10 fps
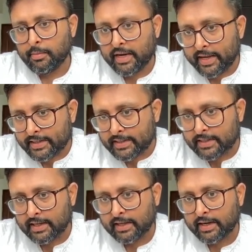Beta ek
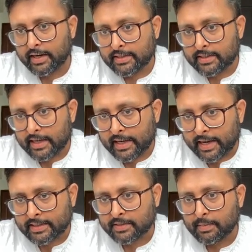jaise lag rahe na,
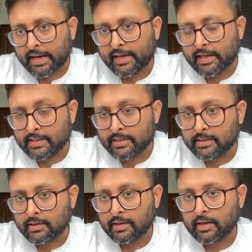x minus